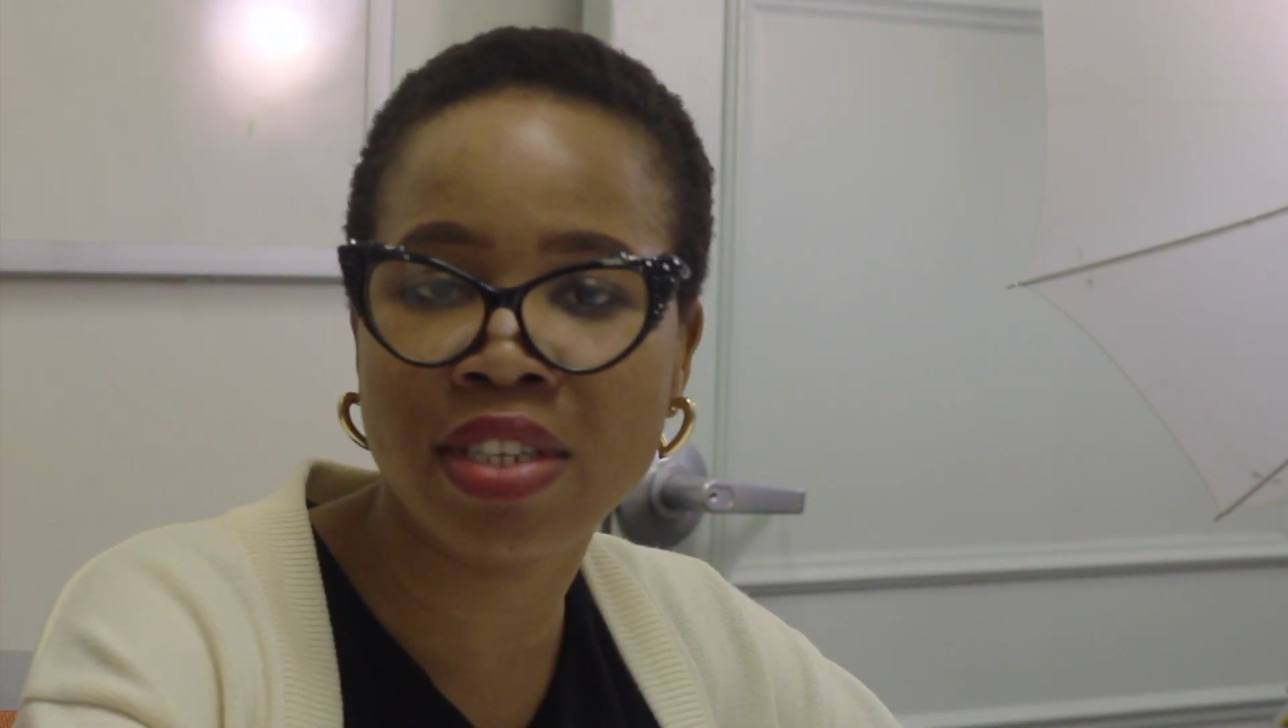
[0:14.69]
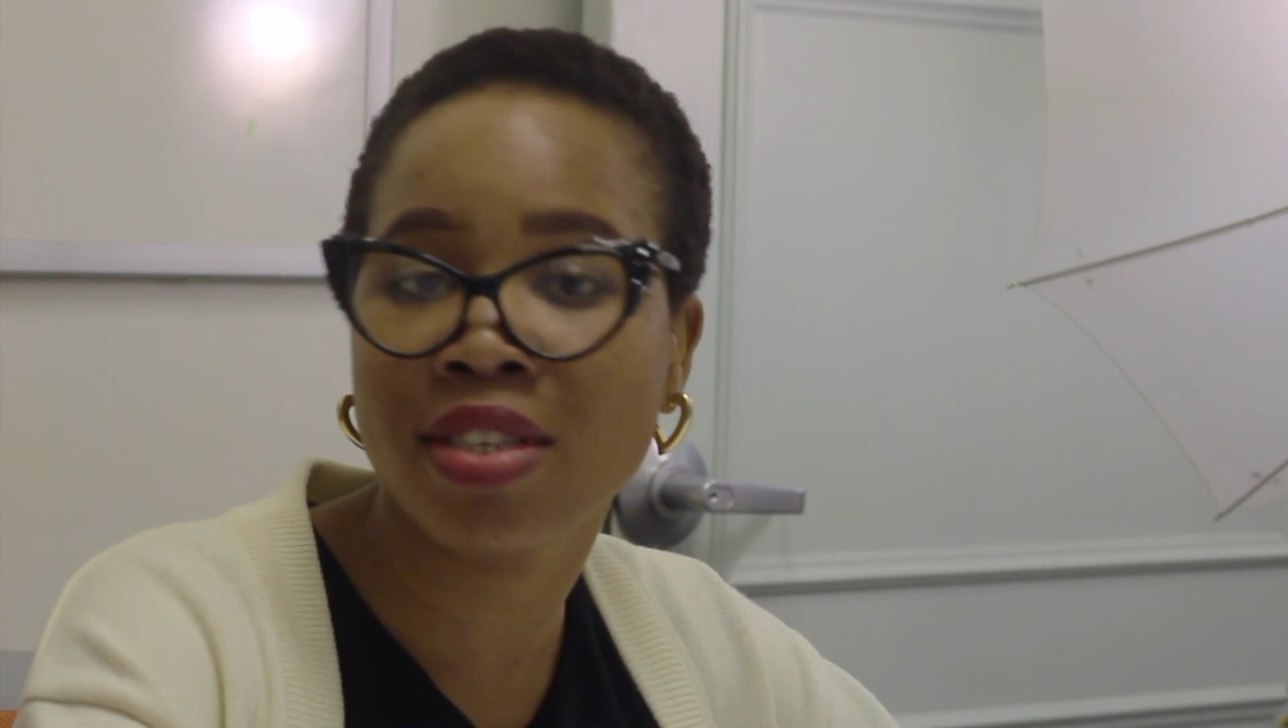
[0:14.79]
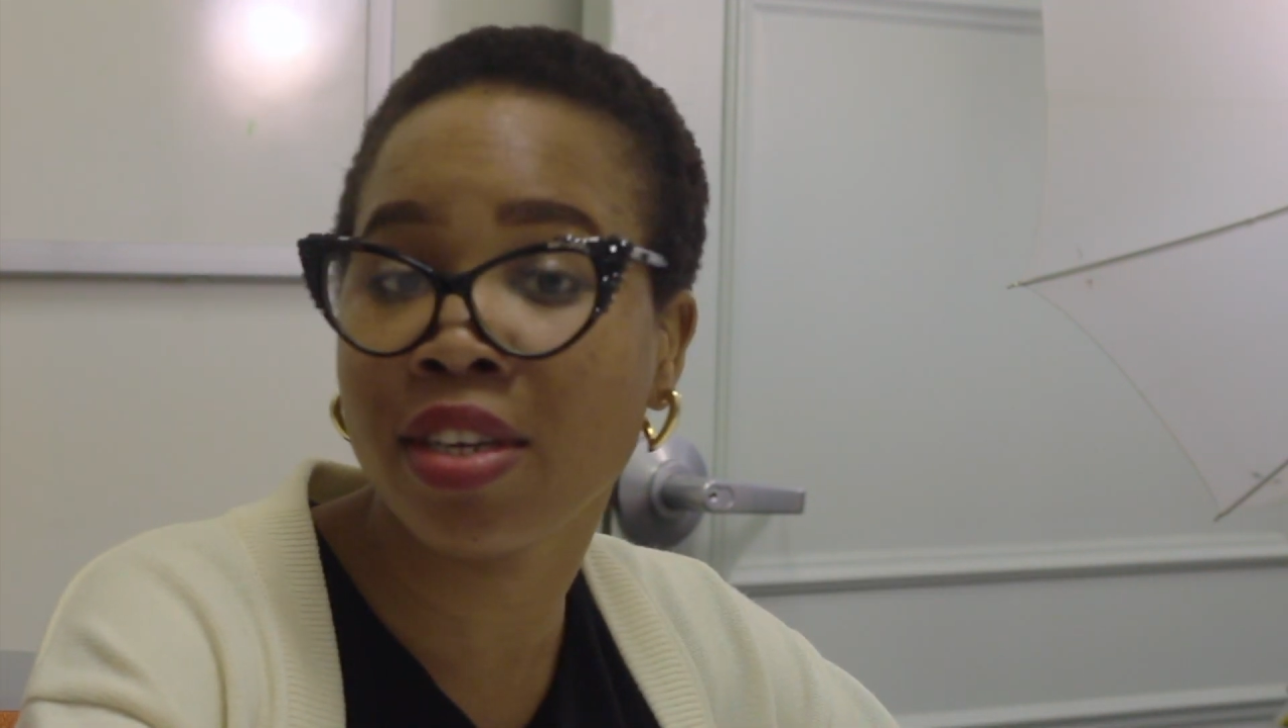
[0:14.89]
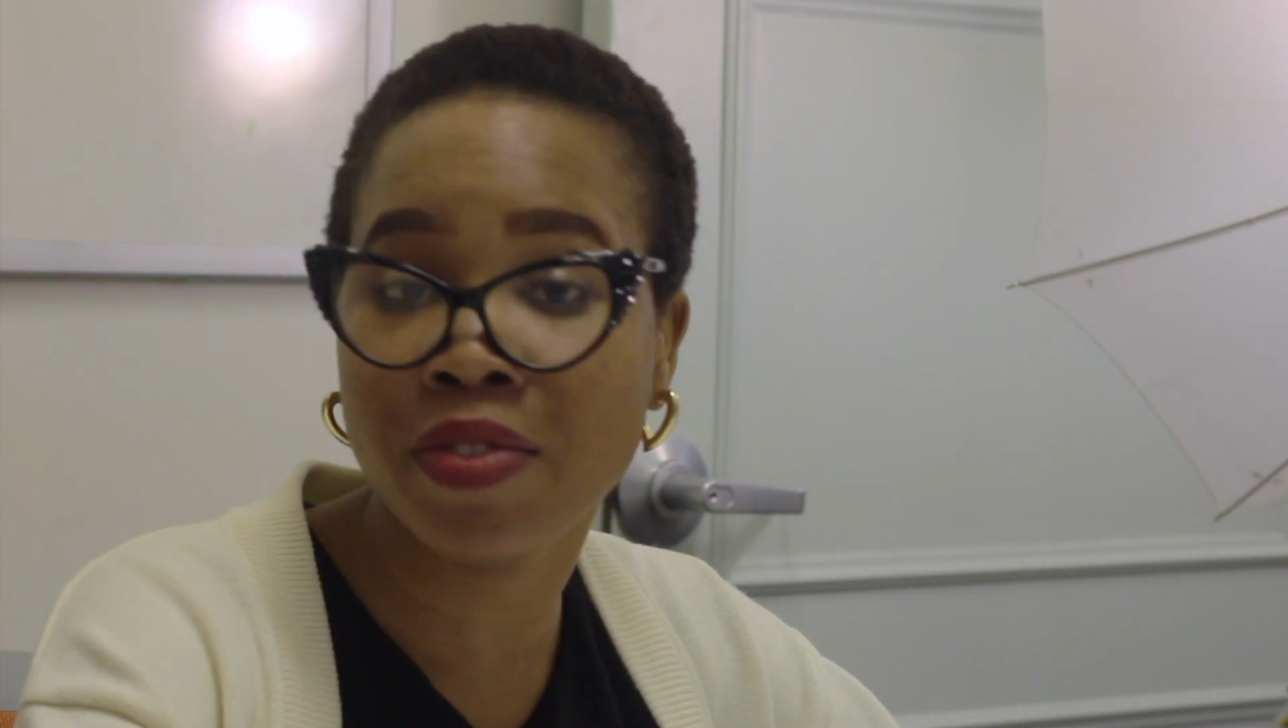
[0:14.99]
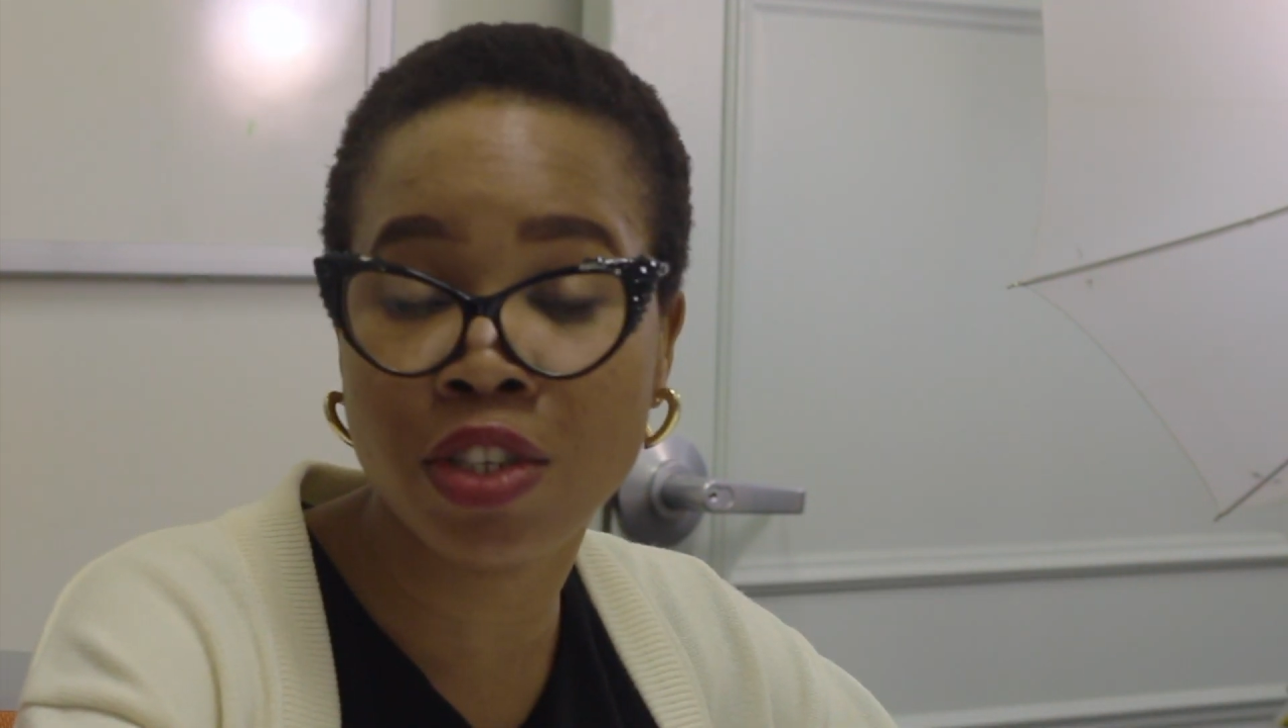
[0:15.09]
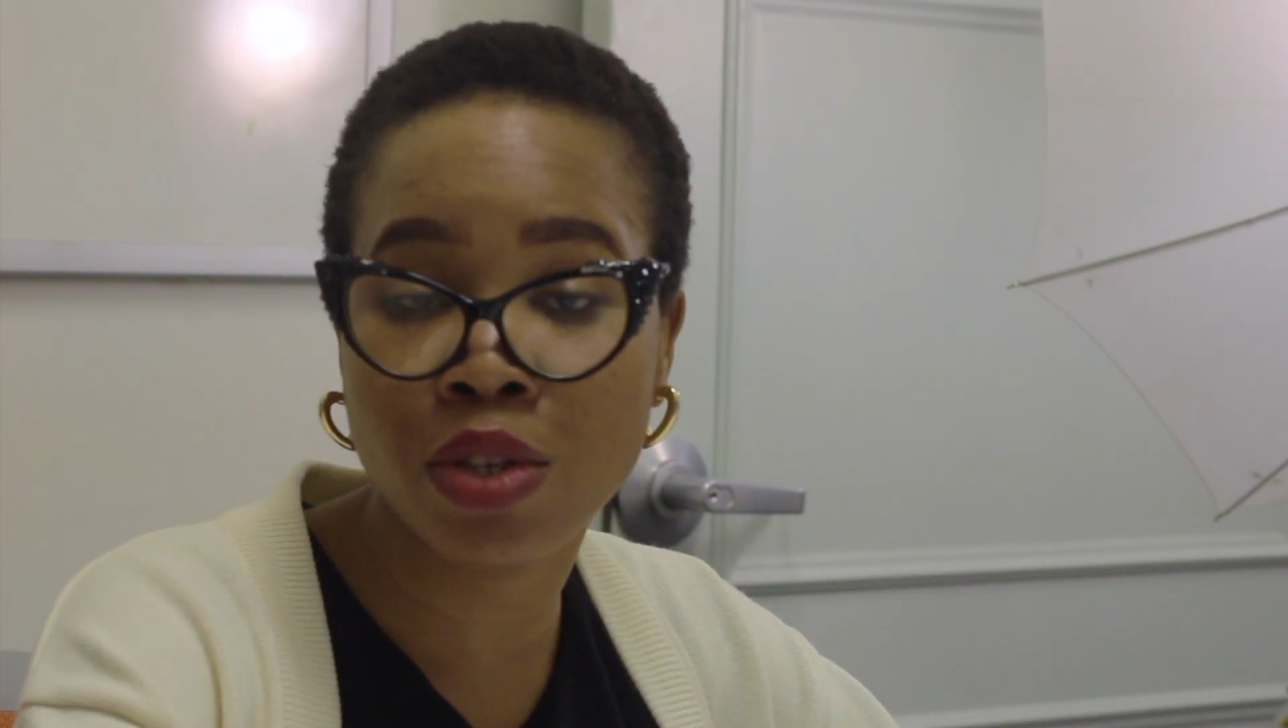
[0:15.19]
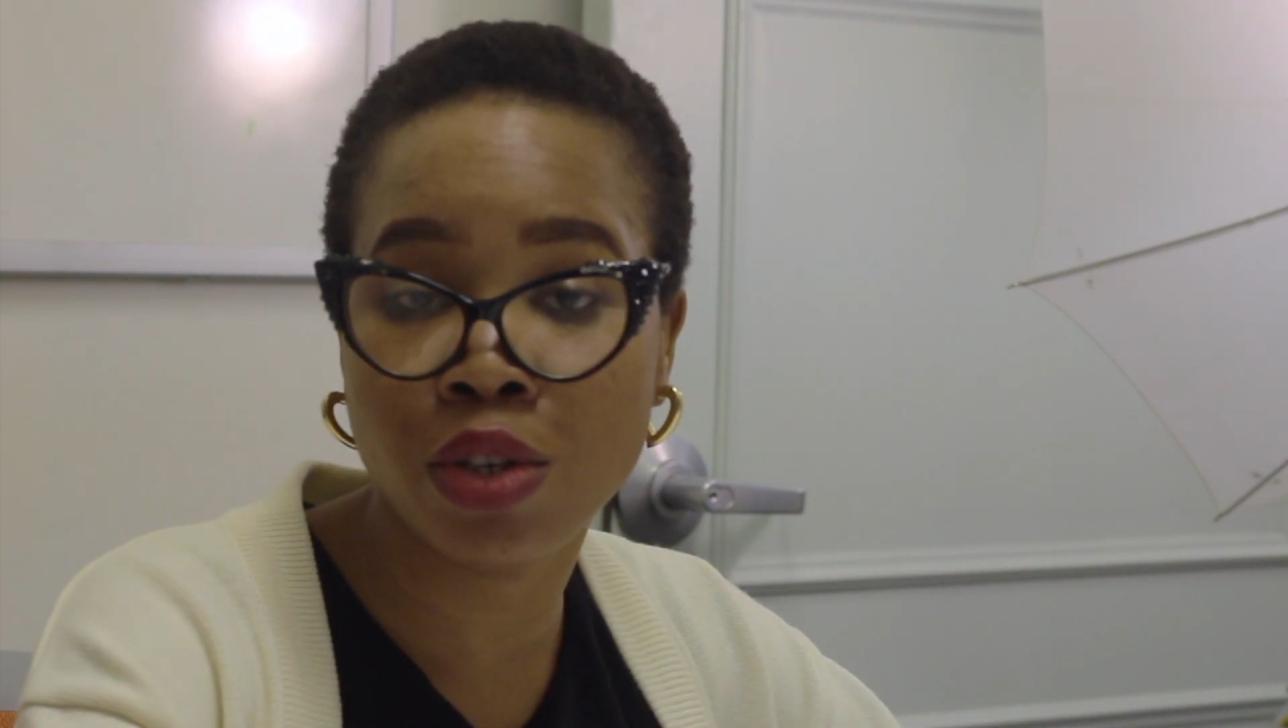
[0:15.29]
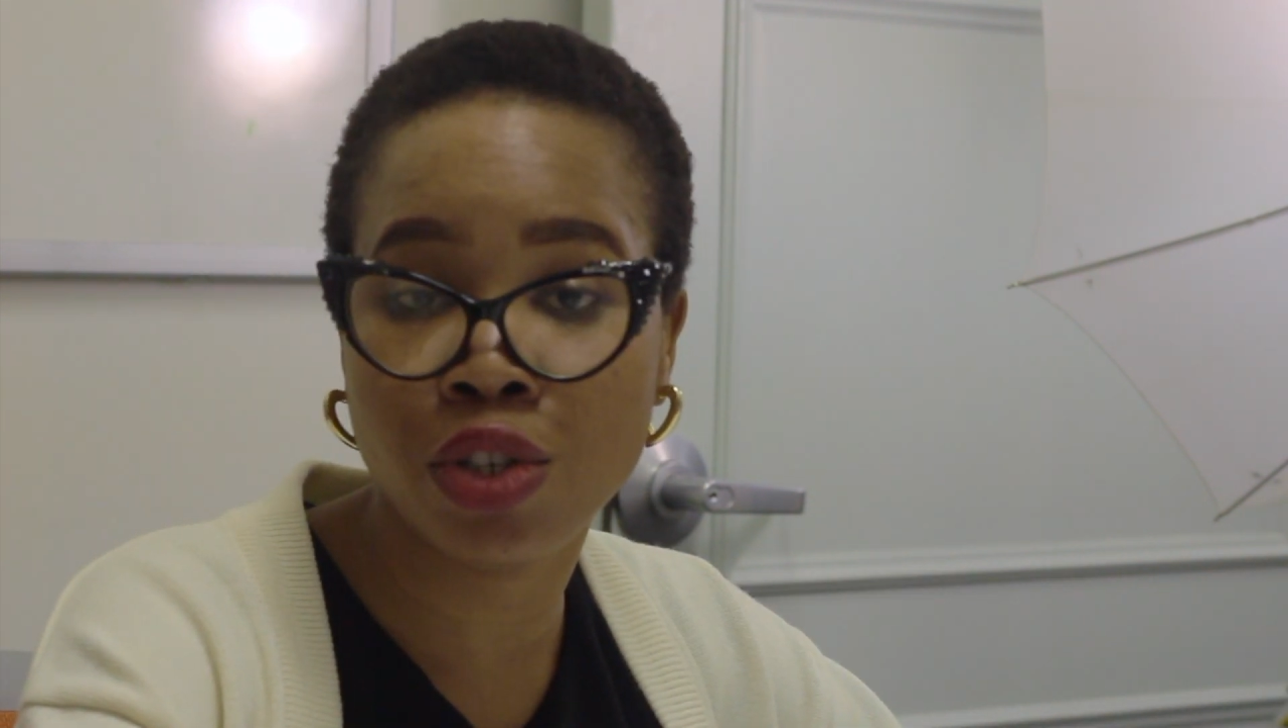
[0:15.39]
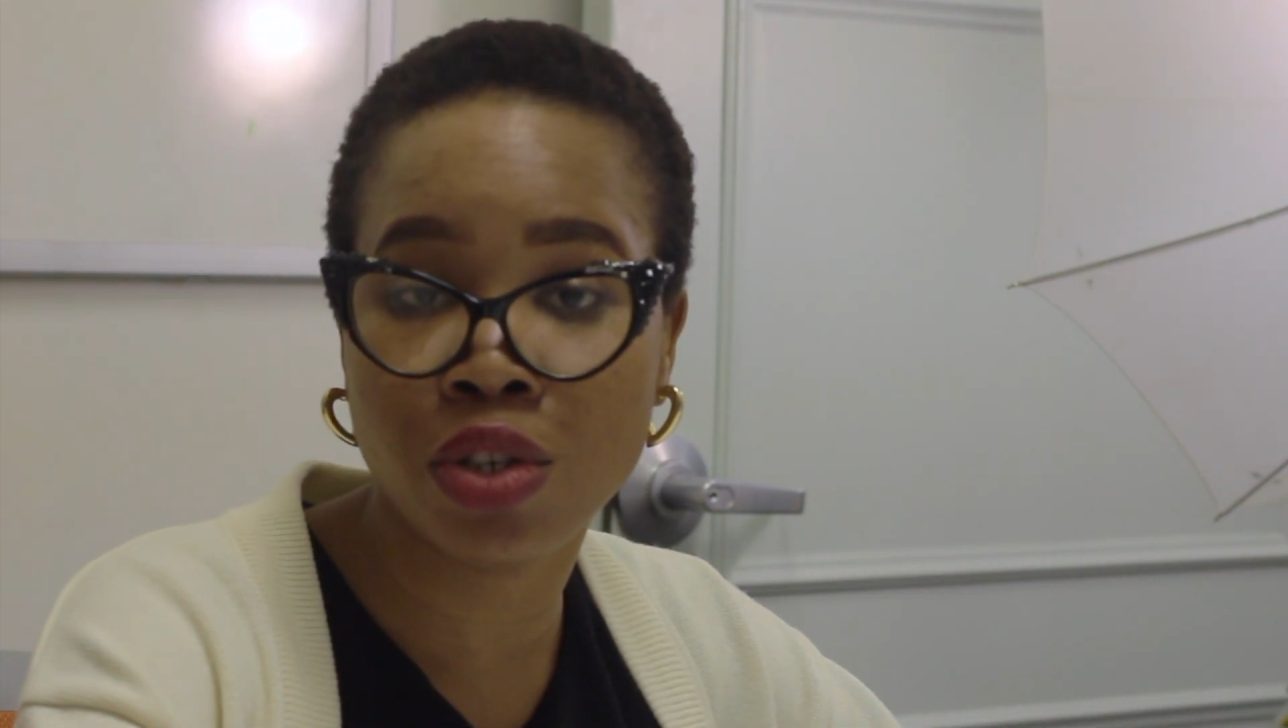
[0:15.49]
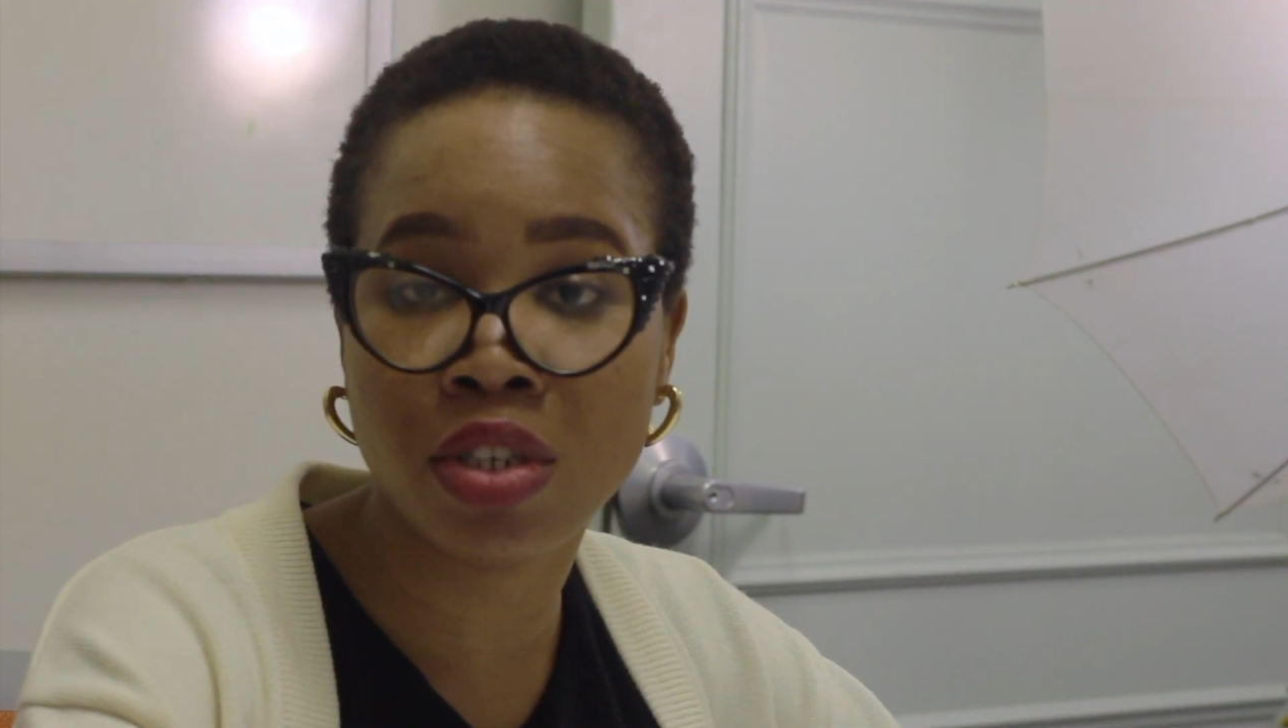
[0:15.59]
safety
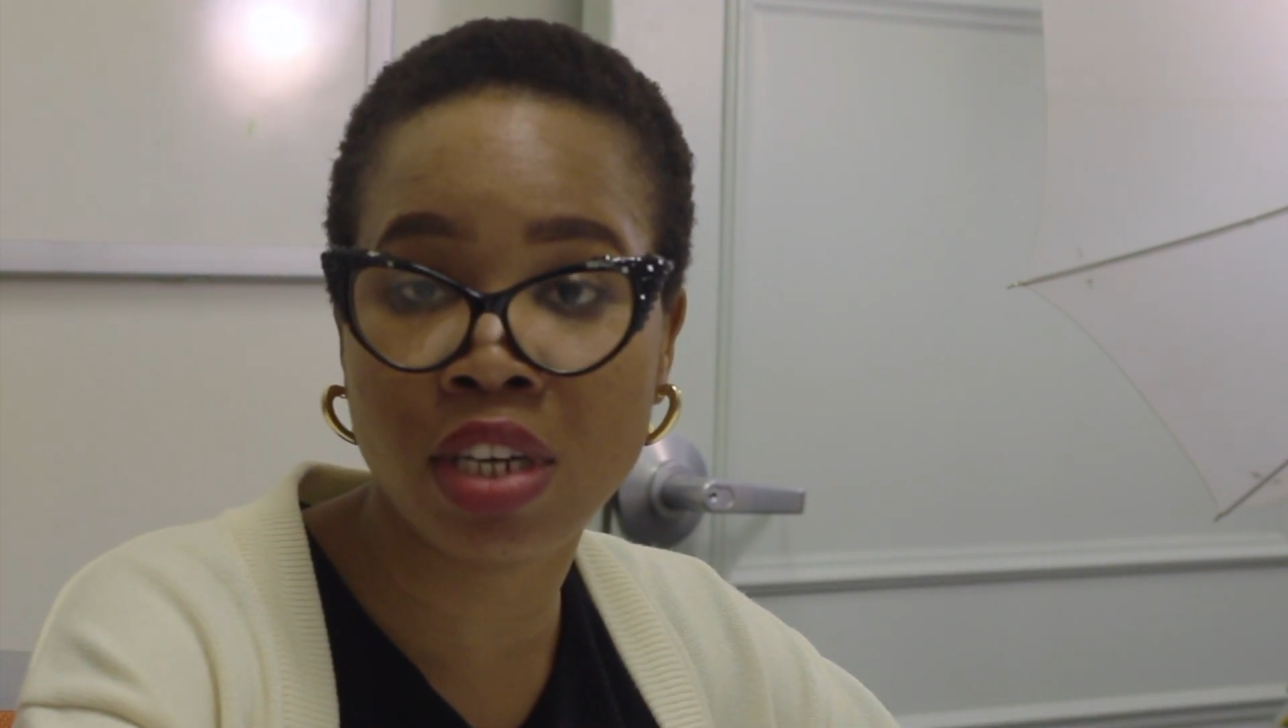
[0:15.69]
solutions